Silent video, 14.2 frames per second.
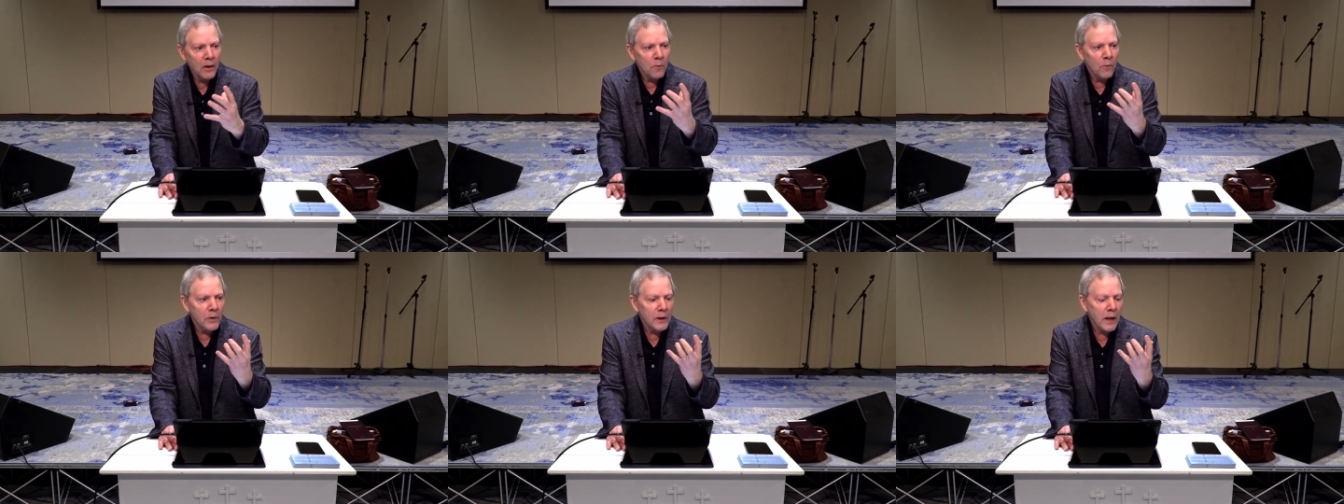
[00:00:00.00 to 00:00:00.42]

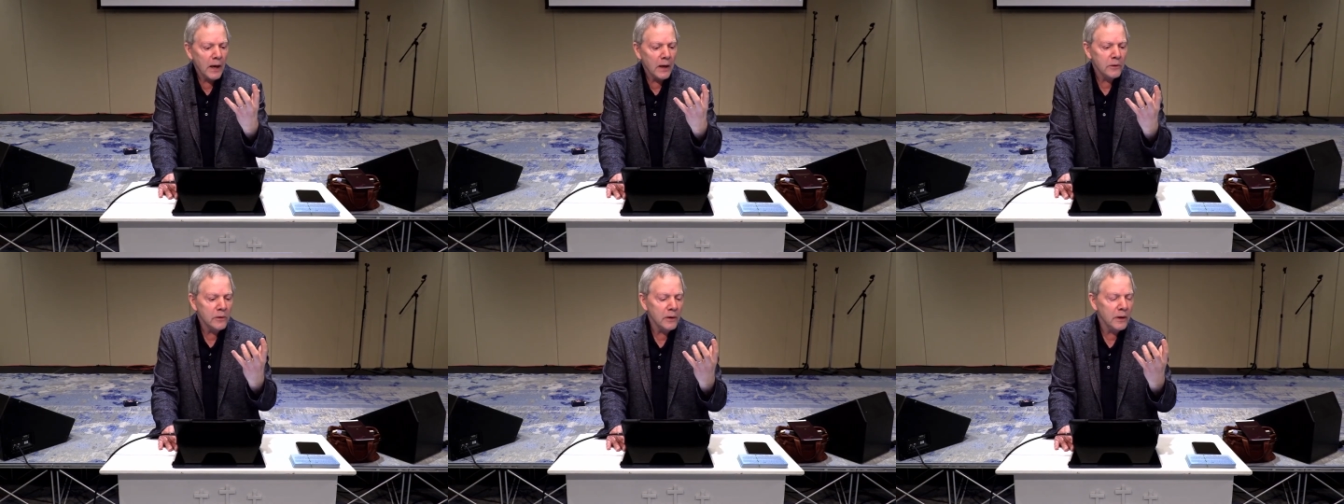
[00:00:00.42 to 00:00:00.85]
will
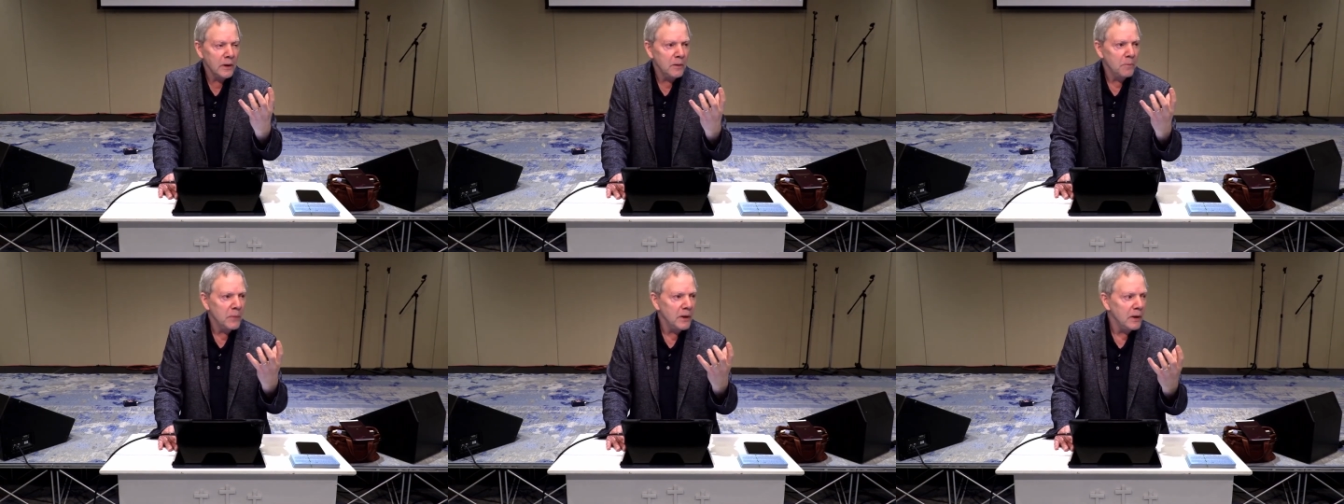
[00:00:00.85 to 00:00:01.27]

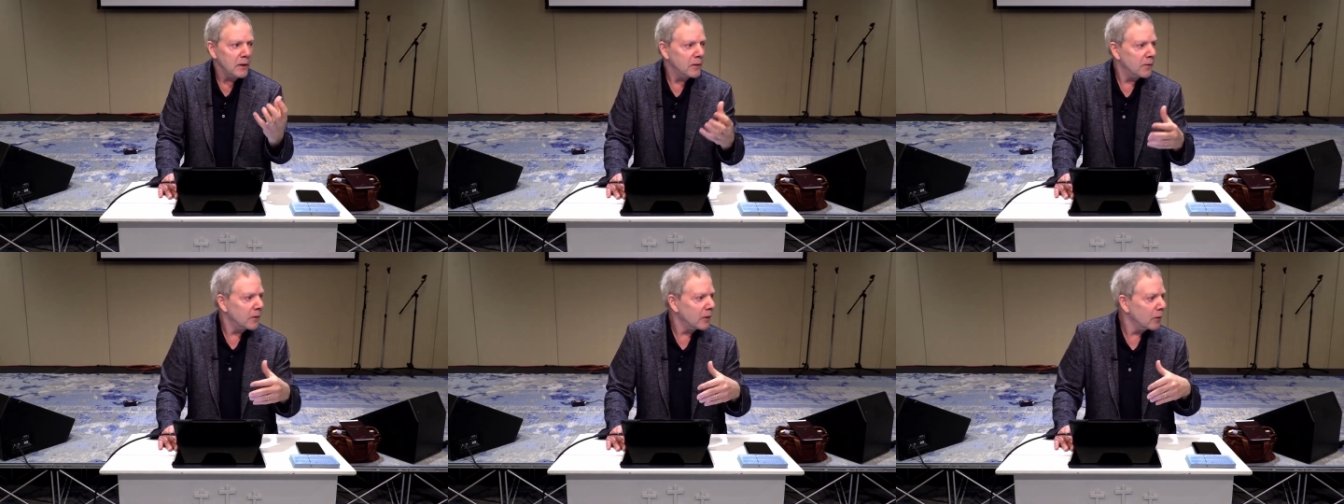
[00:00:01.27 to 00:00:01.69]
actually be
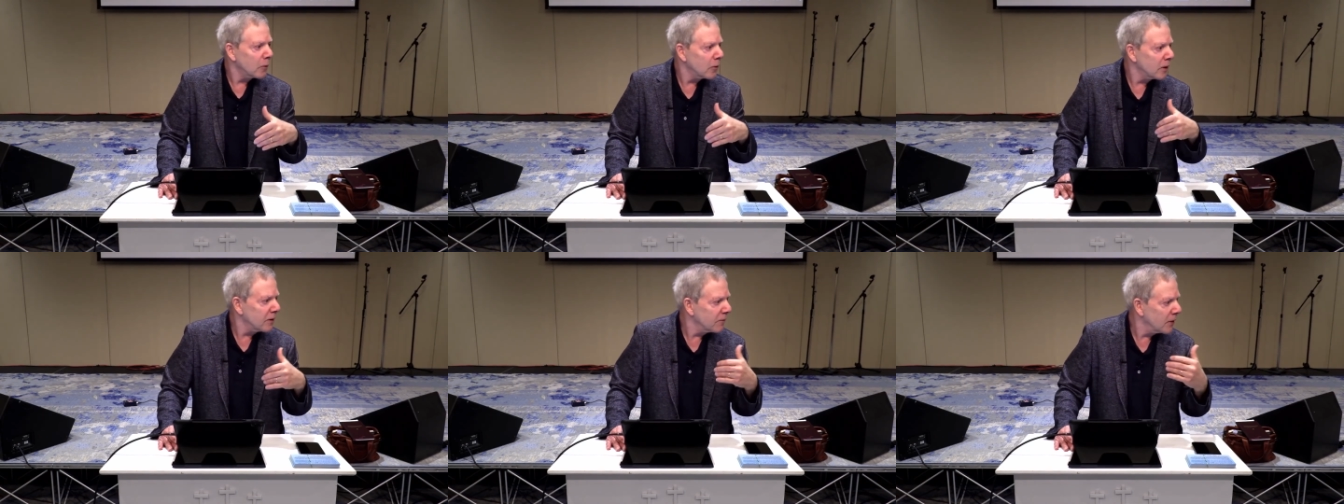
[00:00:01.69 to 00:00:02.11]
to the
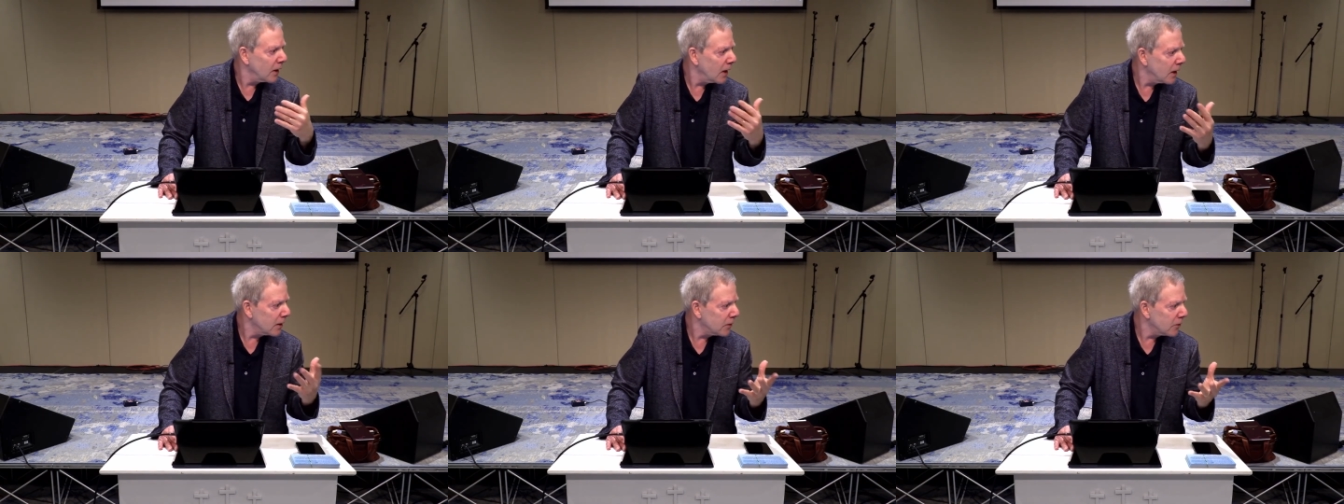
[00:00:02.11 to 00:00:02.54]
glory of
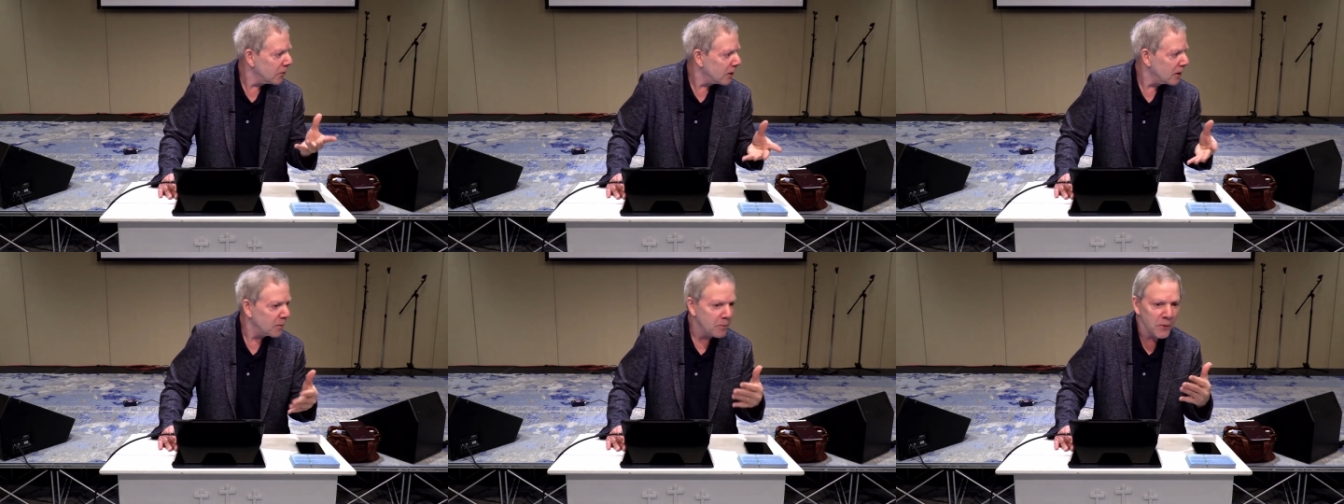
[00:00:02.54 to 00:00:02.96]
God. Your
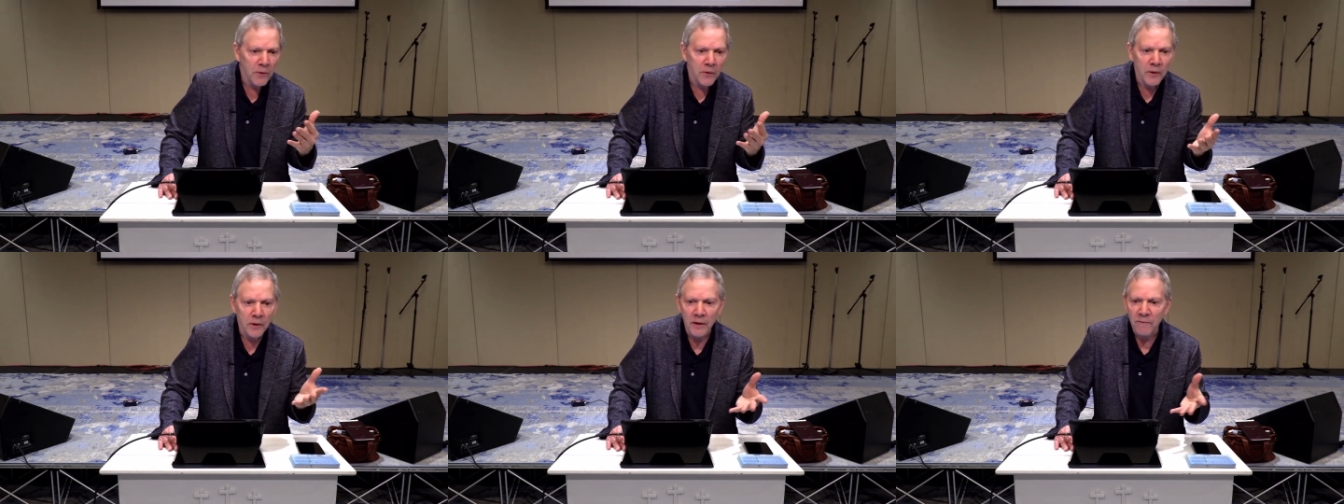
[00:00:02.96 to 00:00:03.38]

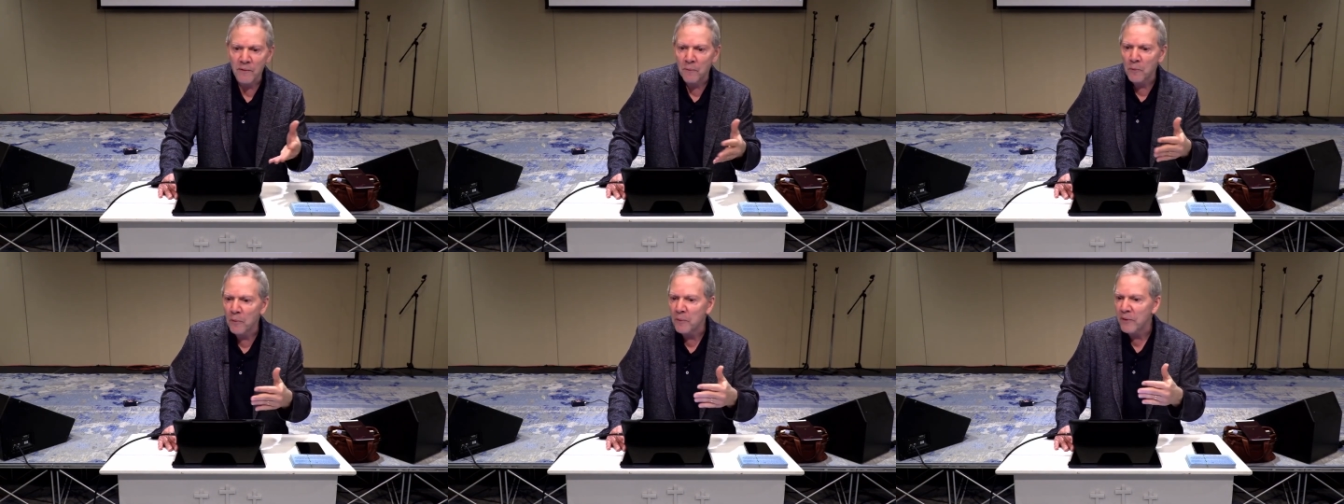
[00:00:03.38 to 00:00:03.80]
experience of
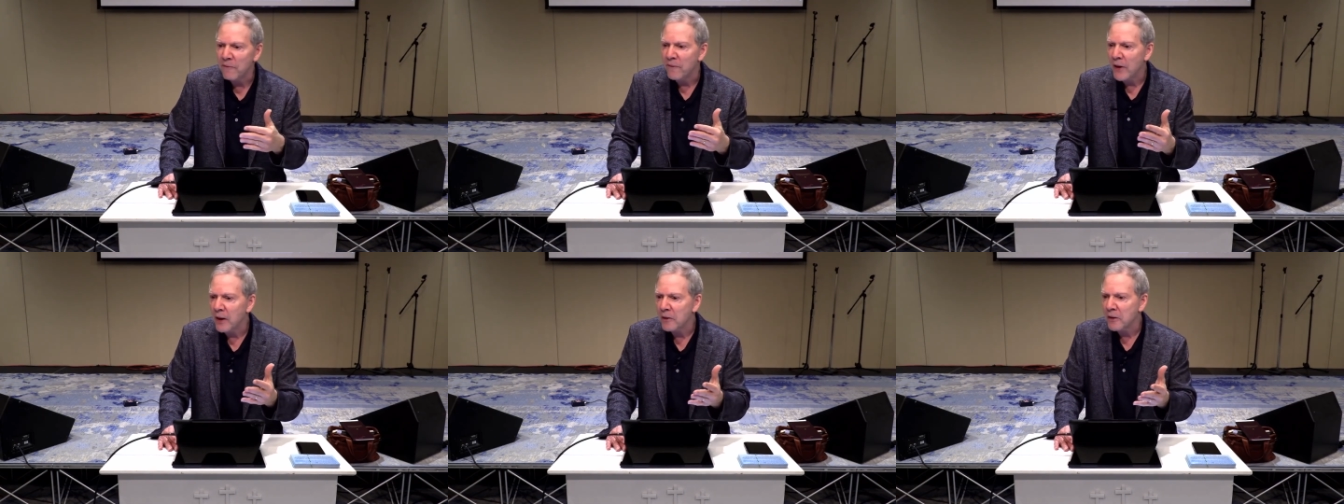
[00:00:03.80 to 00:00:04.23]
it will be
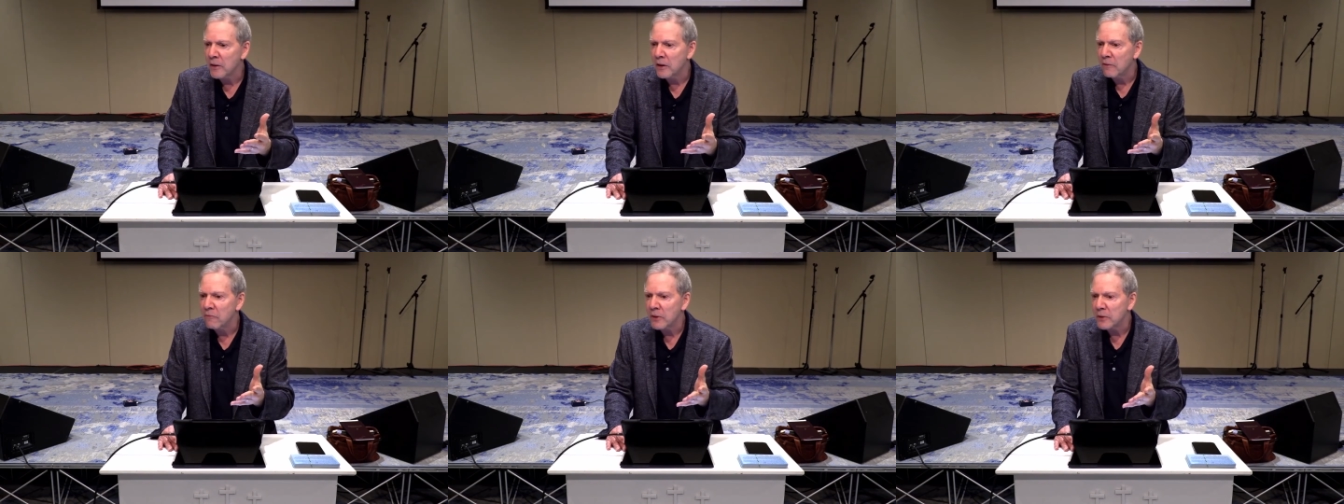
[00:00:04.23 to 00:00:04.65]

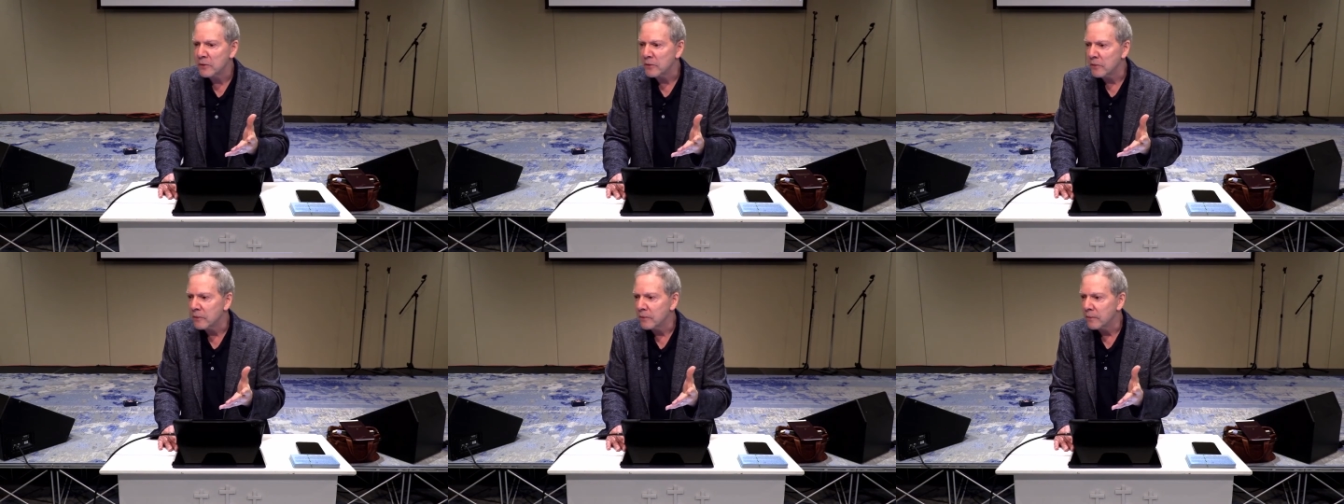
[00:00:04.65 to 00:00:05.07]
vastly
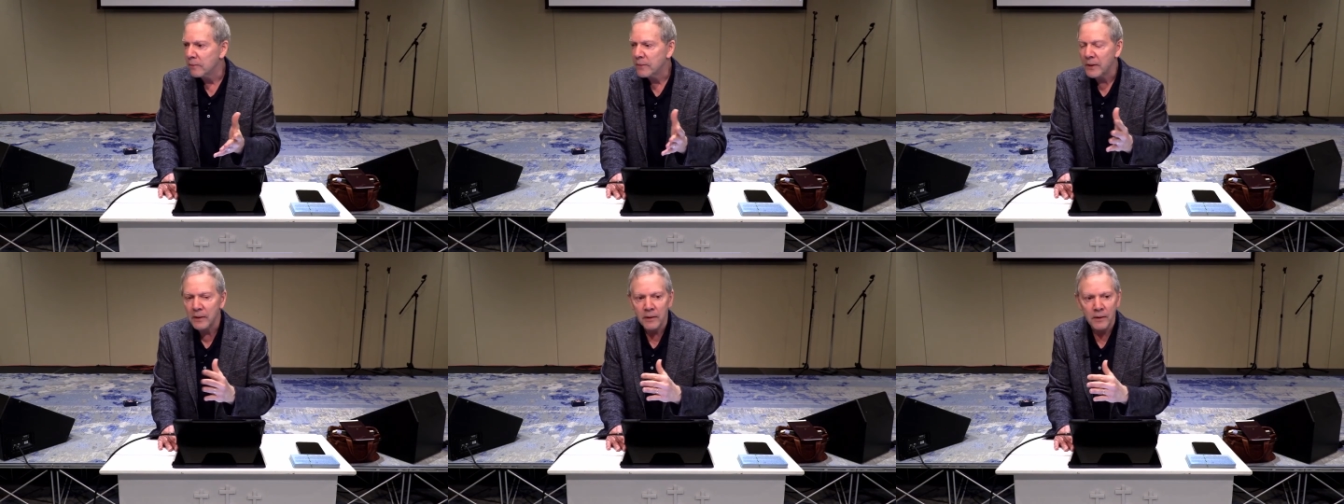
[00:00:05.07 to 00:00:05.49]
richer
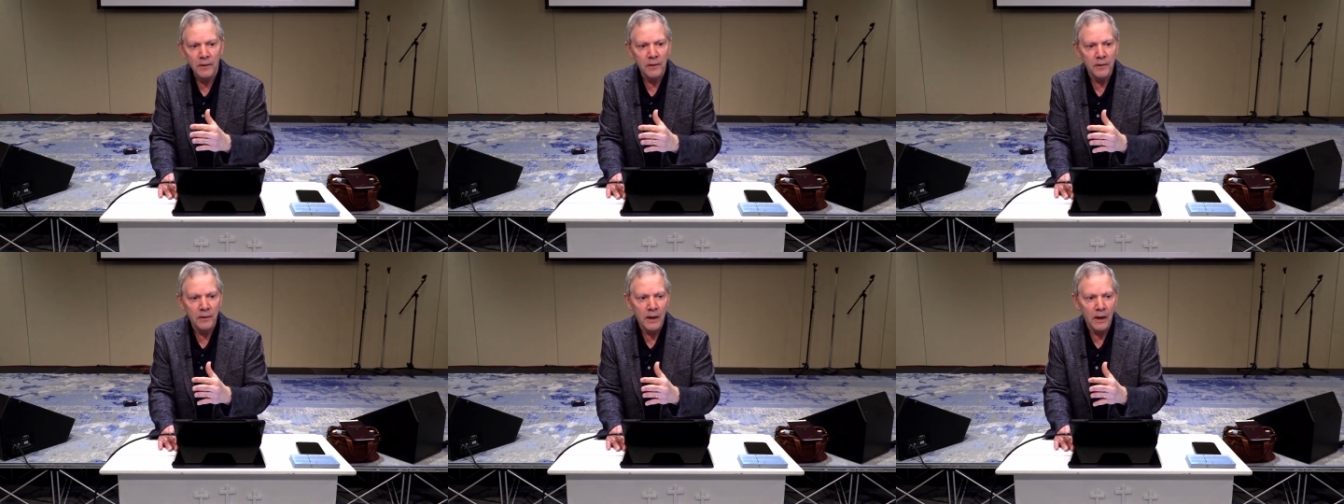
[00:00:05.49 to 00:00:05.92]
than it
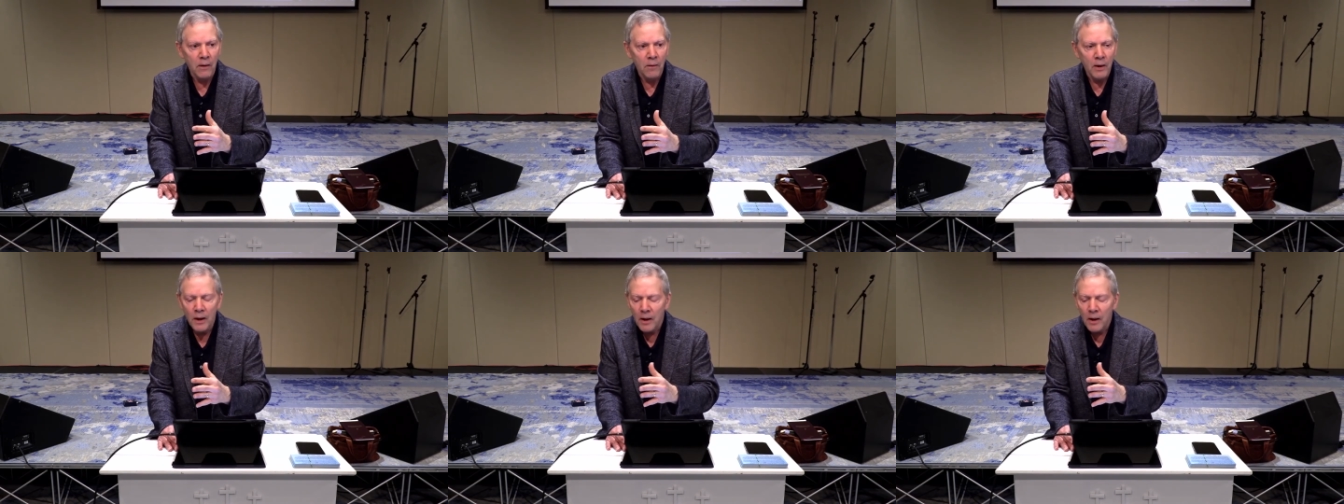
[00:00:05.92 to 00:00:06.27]
is now.